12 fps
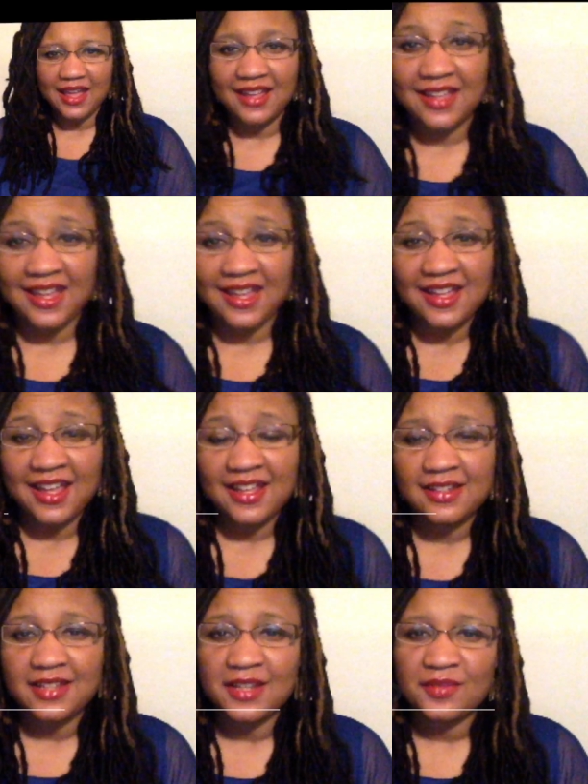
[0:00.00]
hey, hey,
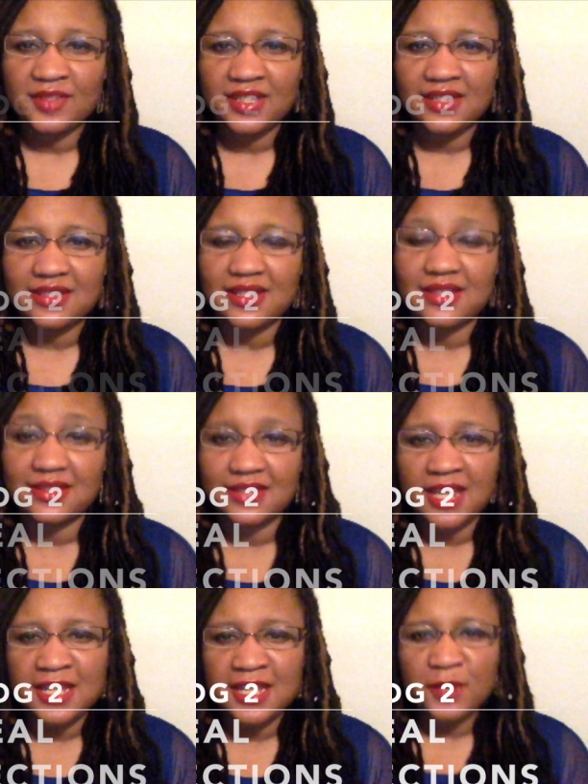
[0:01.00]
lovelies. It's
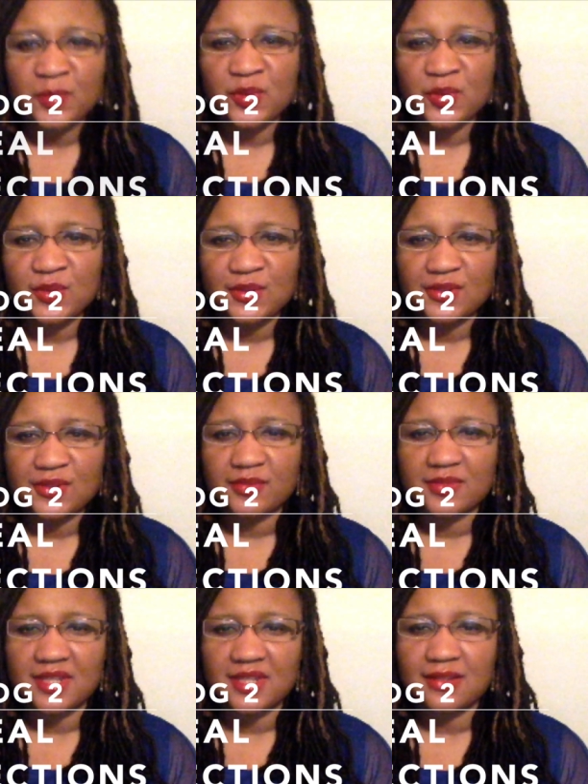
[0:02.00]
Danielle Boose
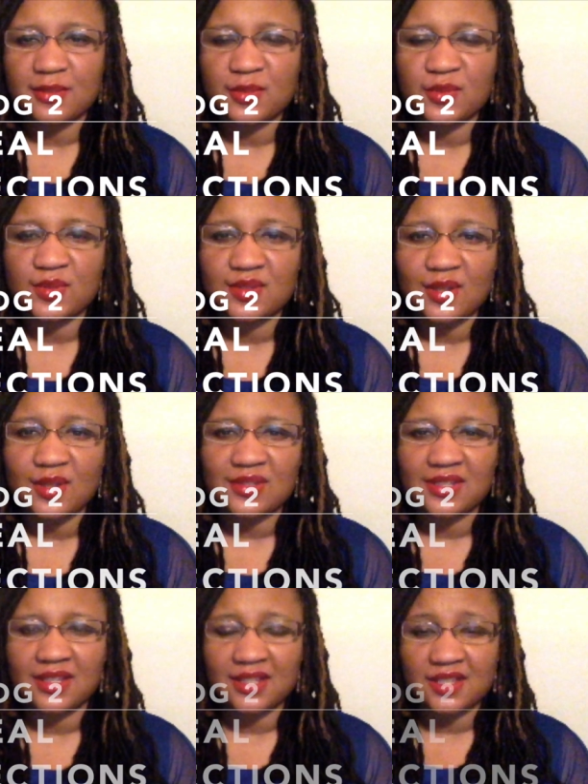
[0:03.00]
from Danielle Boose
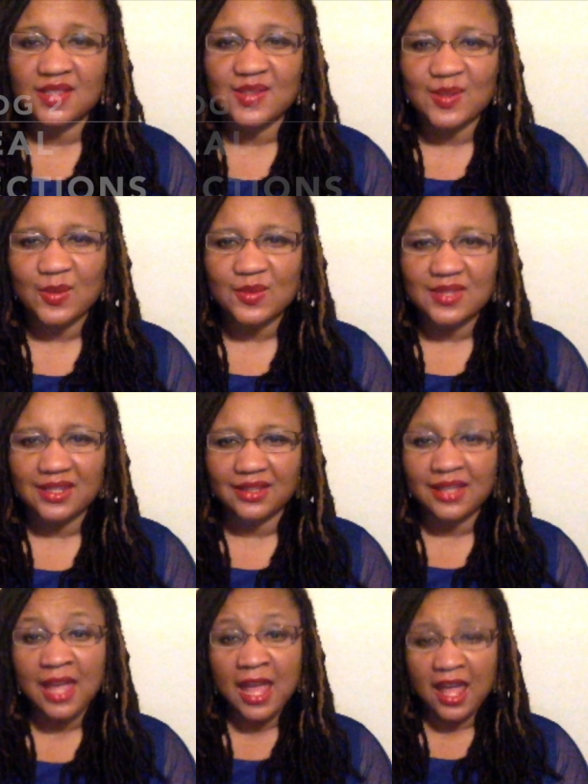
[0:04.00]
Coaching and
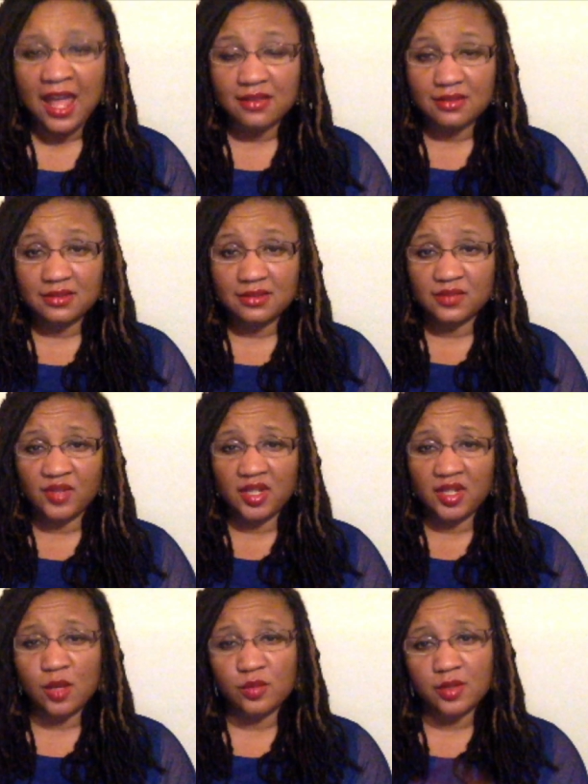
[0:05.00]
Consulting, and this is
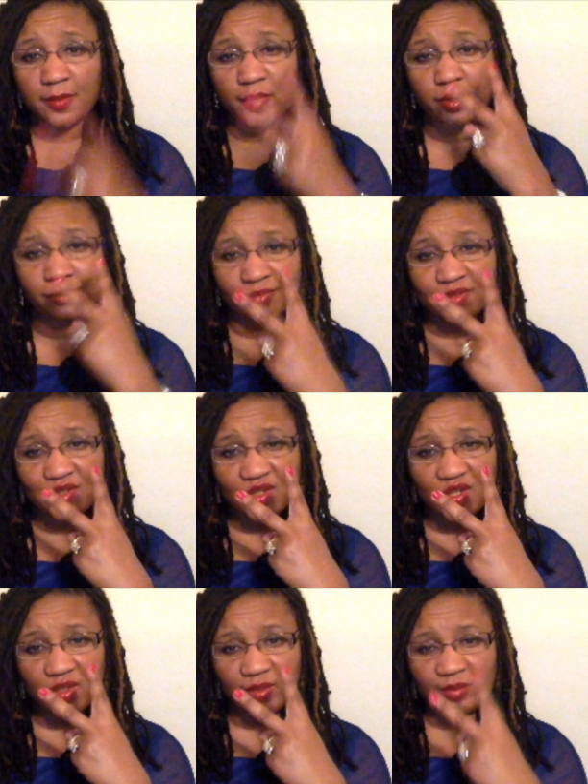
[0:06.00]
video number
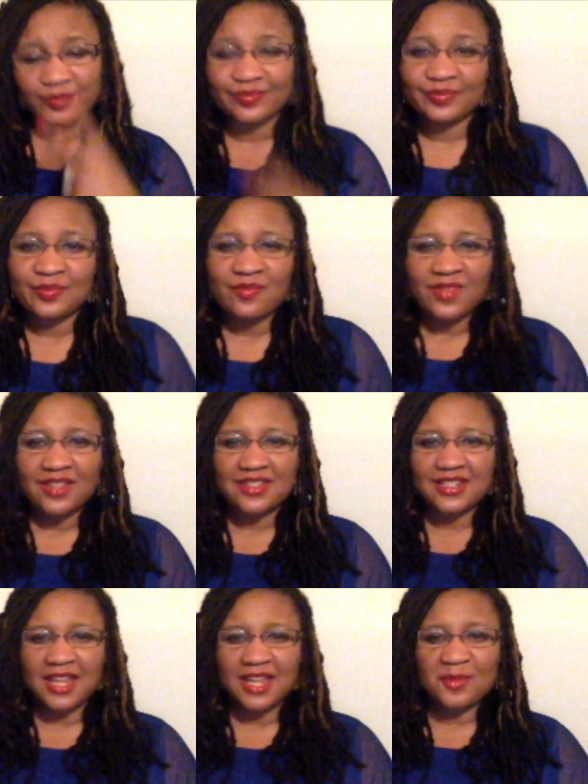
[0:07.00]
two.
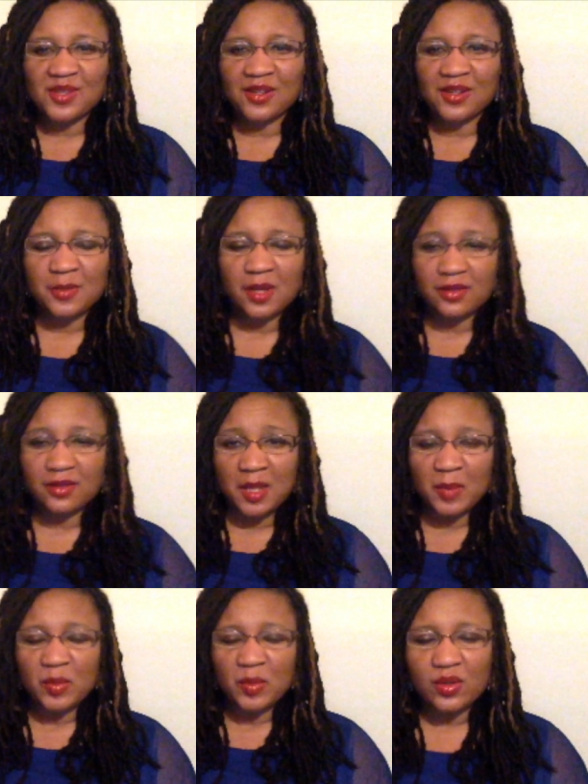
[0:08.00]
Today I'm talking about the
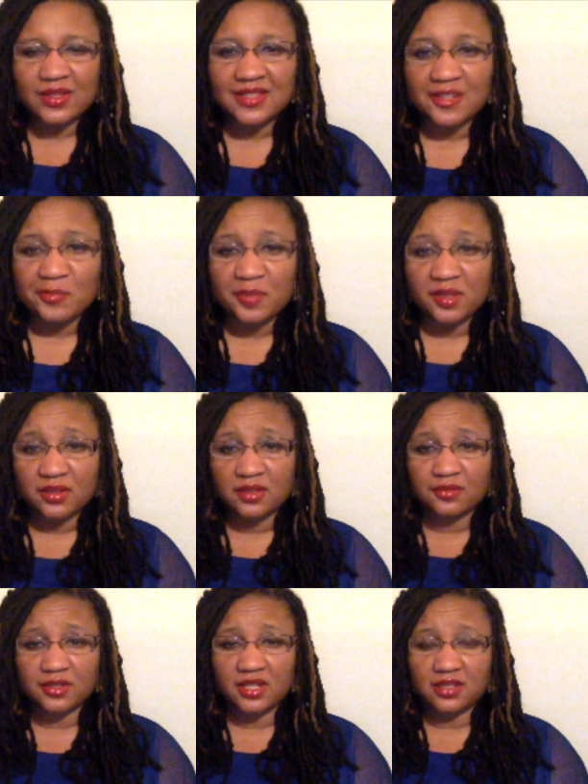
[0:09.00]
importance of building
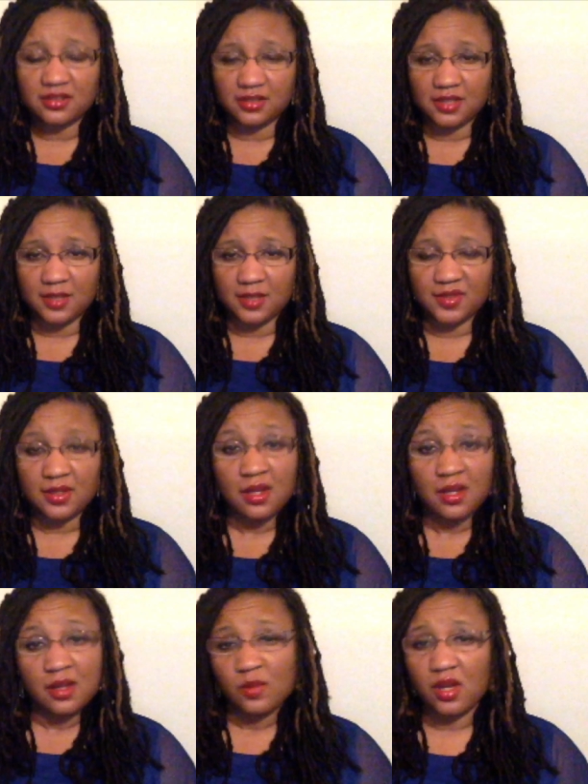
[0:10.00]
relationships.
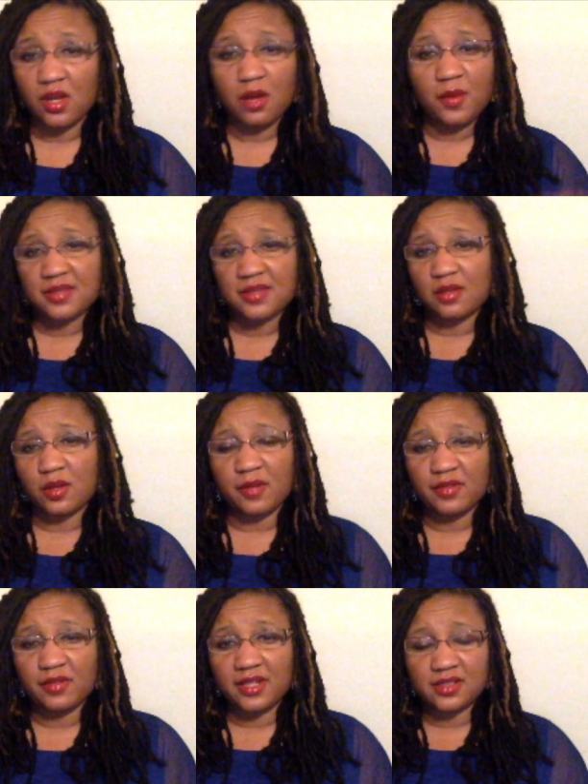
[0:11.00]
We always talk about
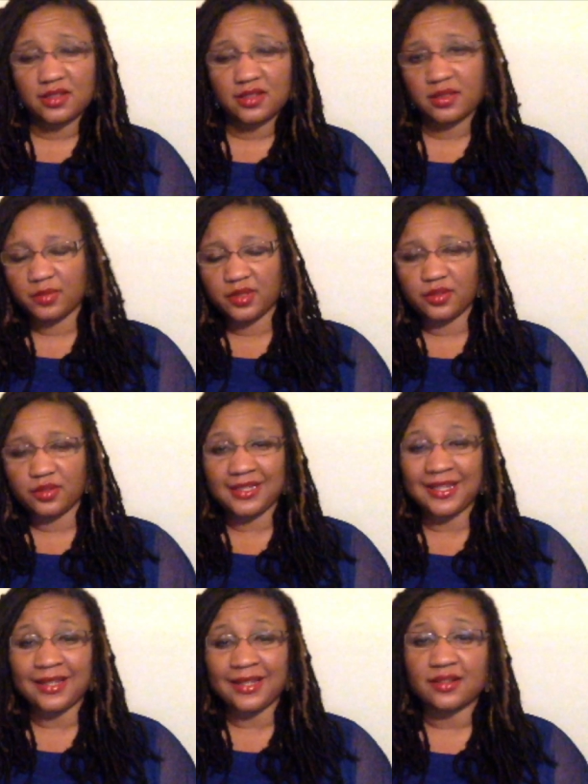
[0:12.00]
relationship
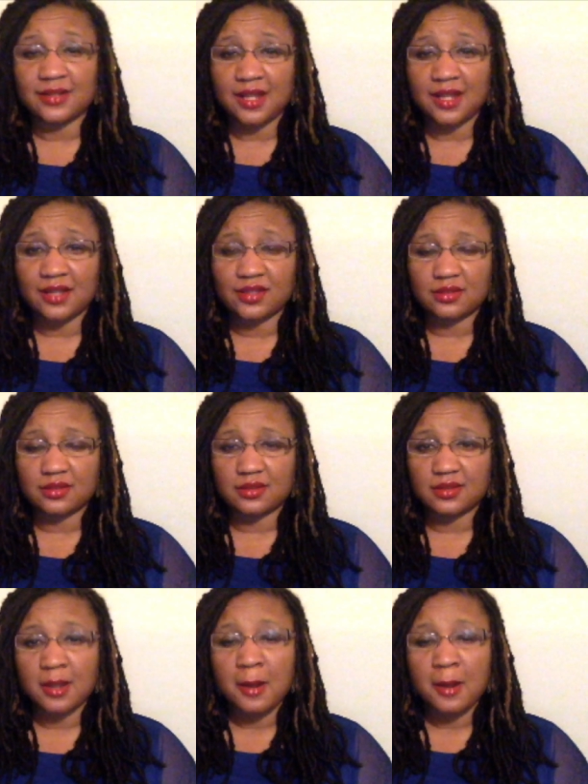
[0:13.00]
building and connections.